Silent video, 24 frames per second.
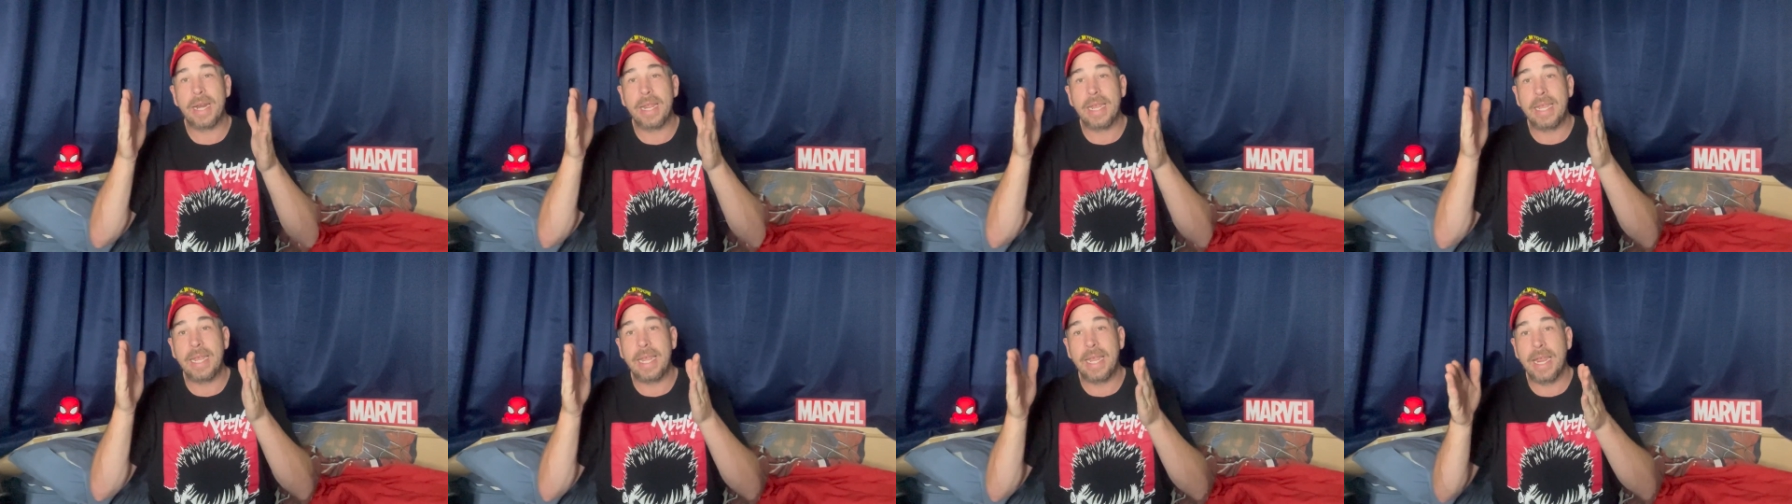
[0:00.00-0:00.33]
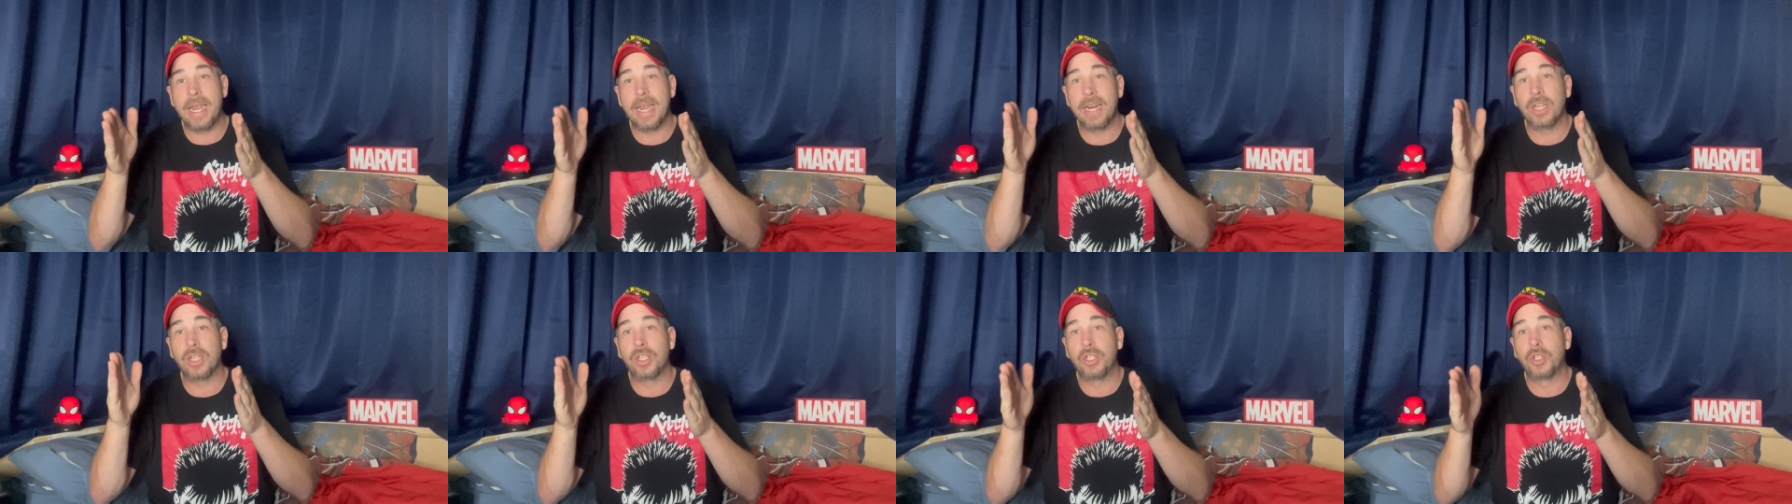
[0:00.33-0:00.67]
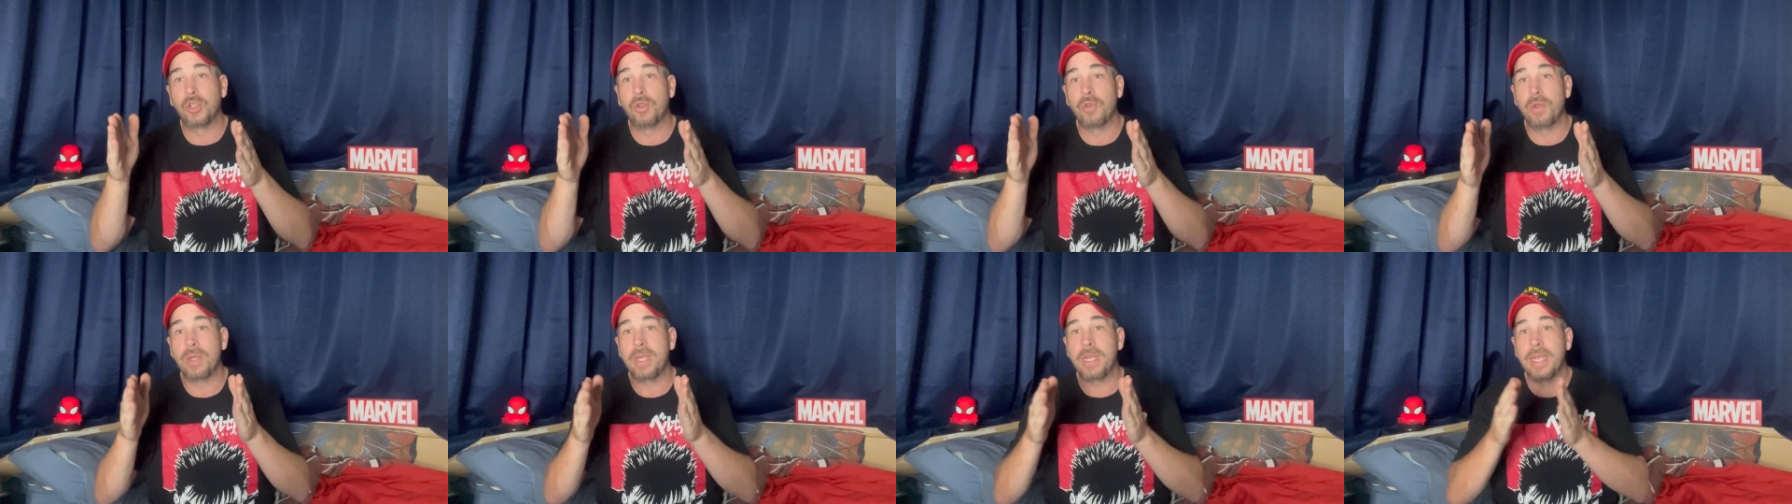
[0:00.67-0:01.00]
a year to
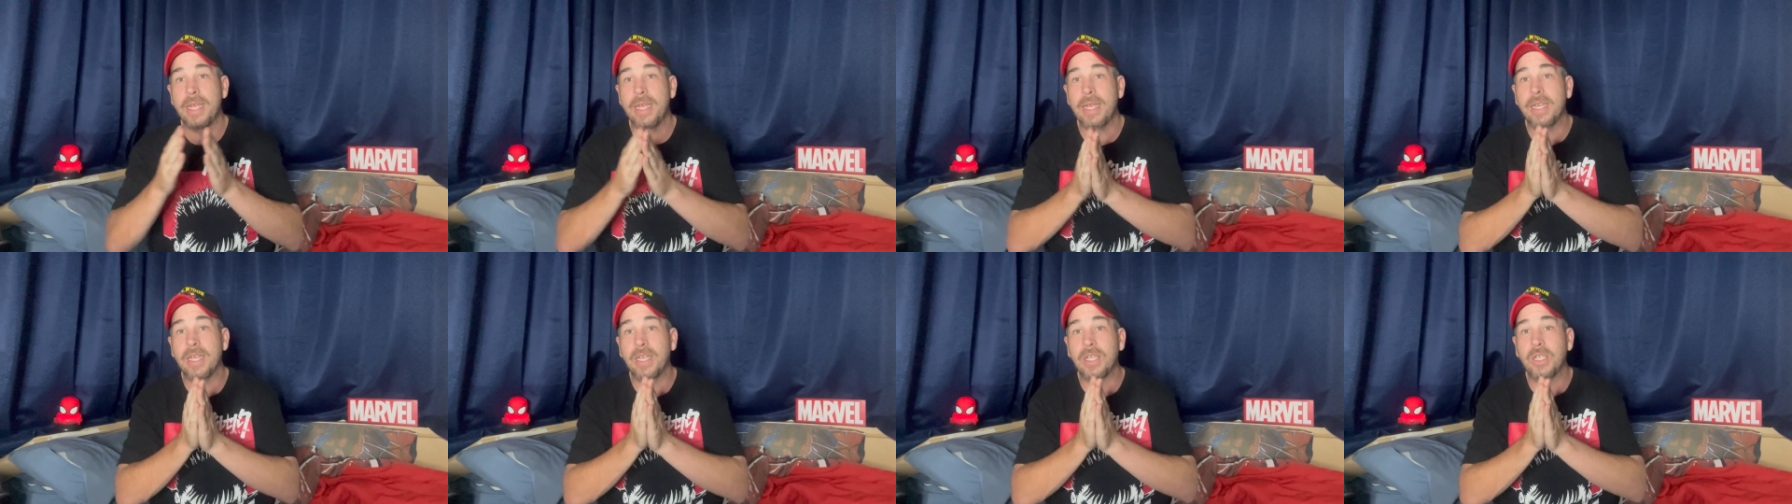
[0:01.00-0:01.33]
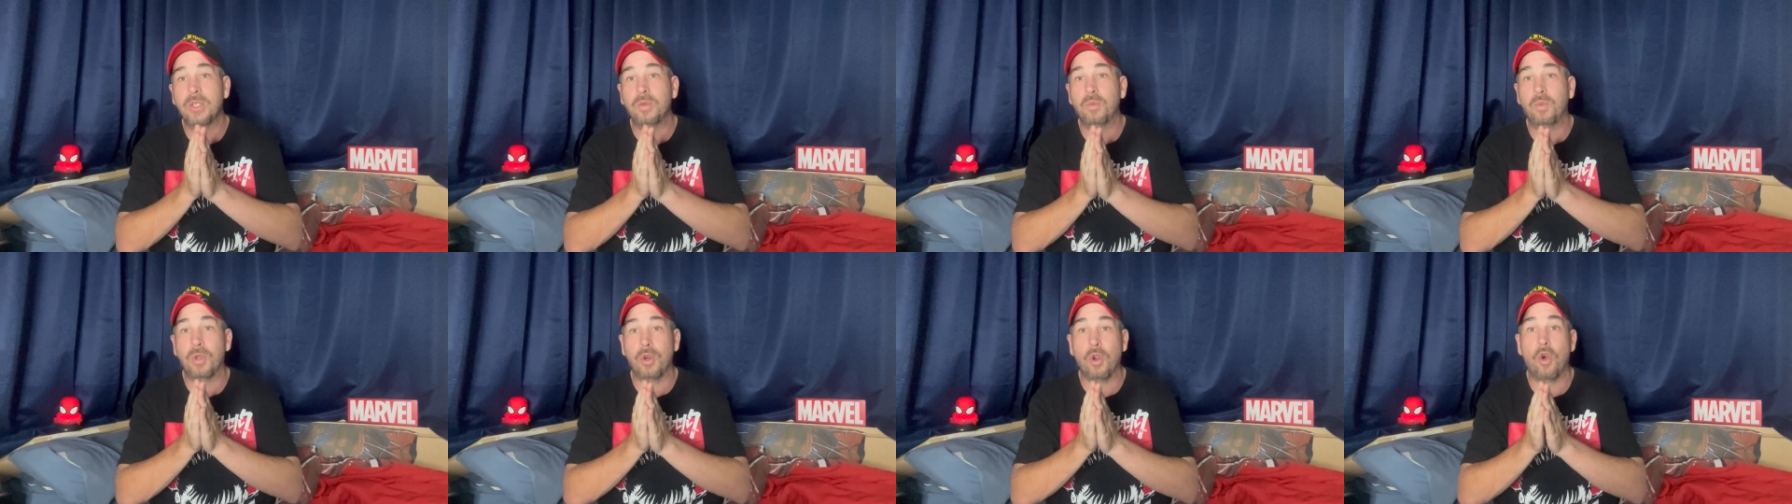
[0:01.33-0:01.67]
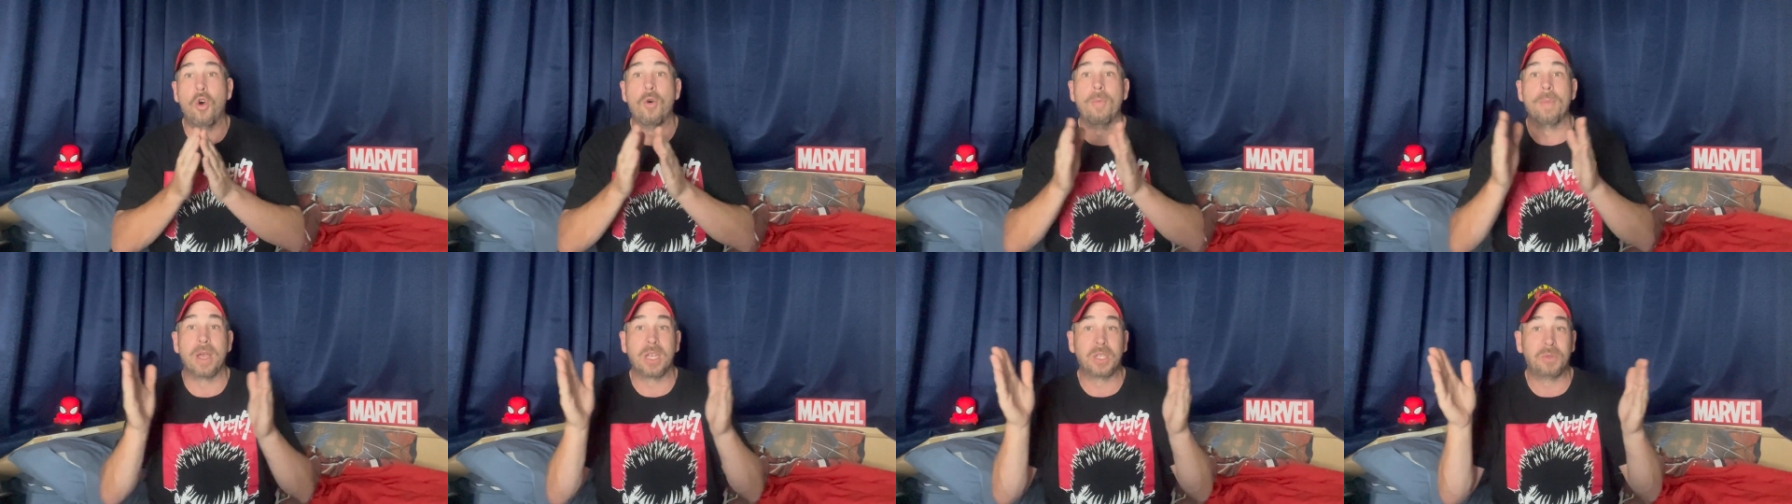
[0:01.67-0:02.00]
2 years would
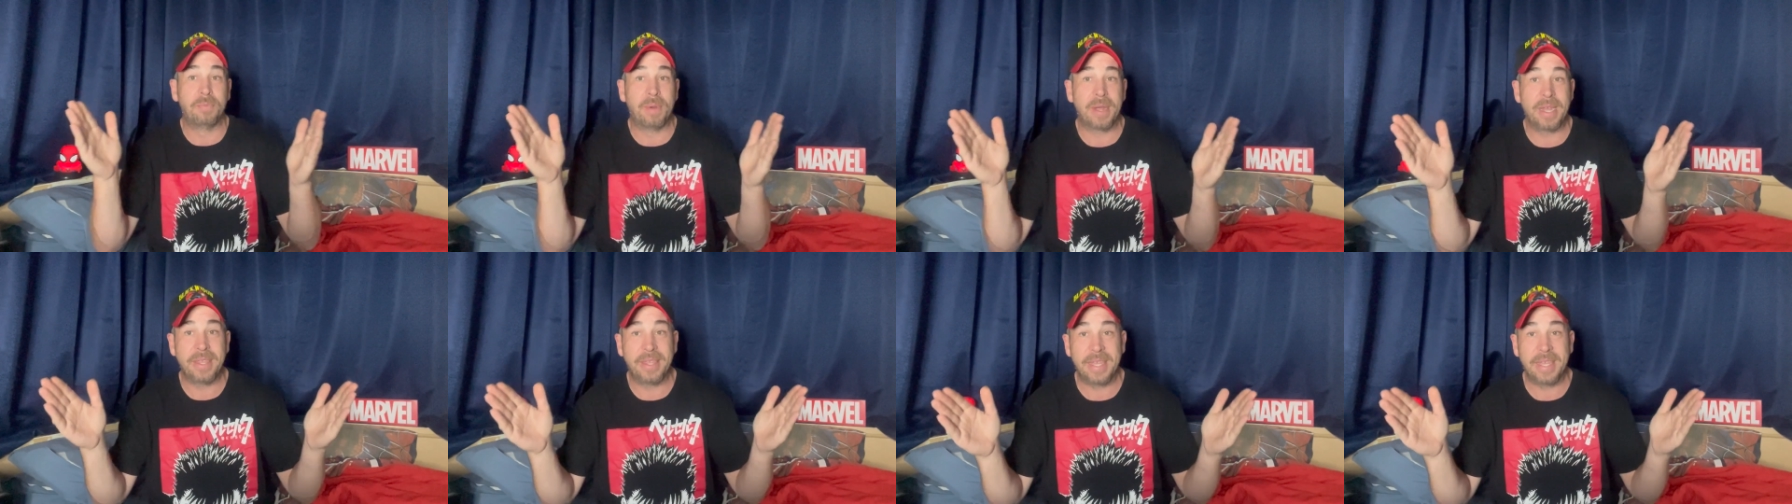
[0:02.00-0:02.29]
almost be